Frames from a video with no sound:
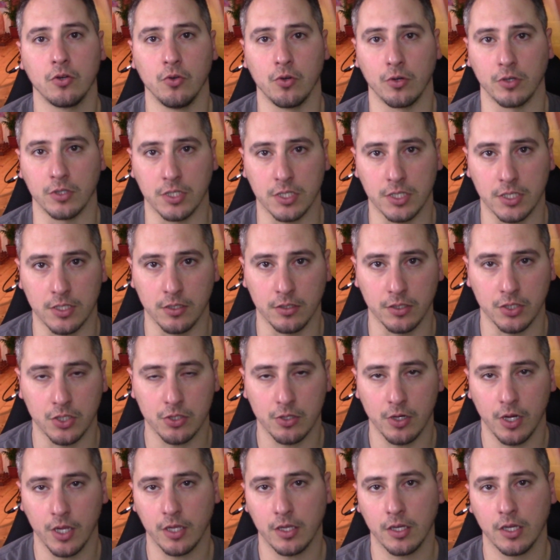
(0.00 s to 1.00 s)
Who are still
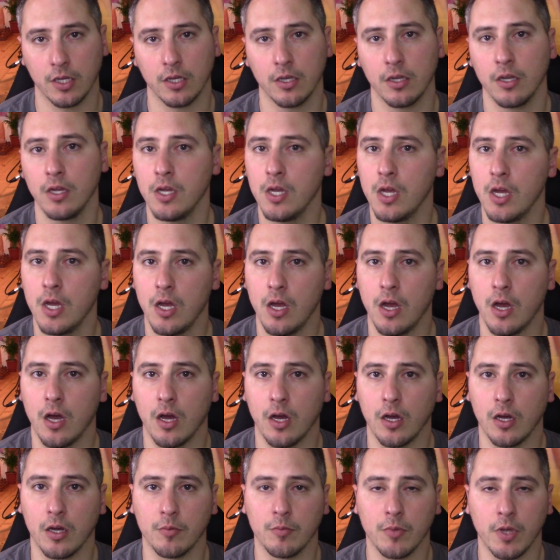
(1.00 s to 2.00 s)
striking?
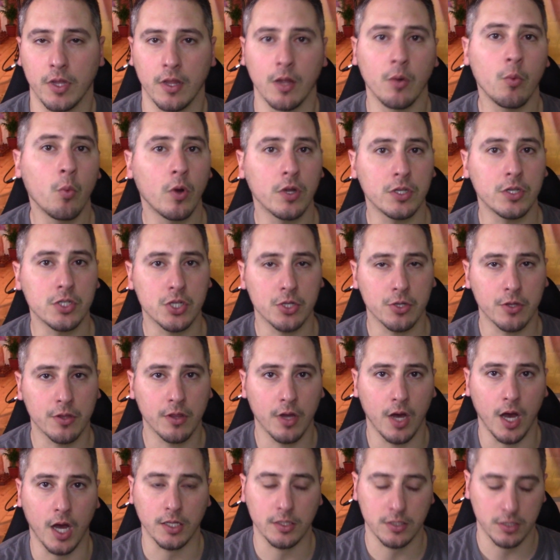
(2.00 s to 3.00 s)
And then, what's your
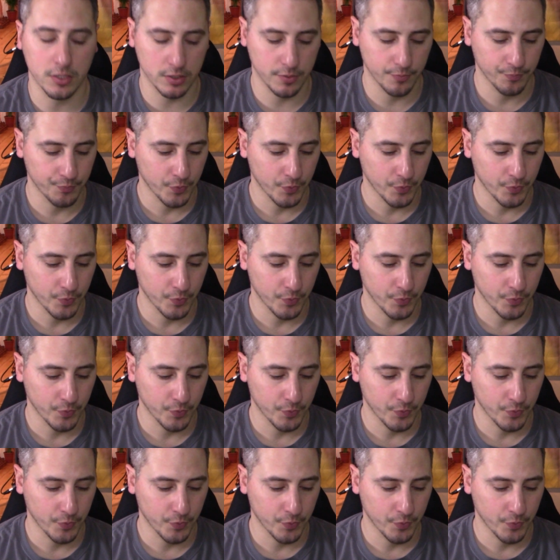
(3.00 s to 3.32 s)
thoughts?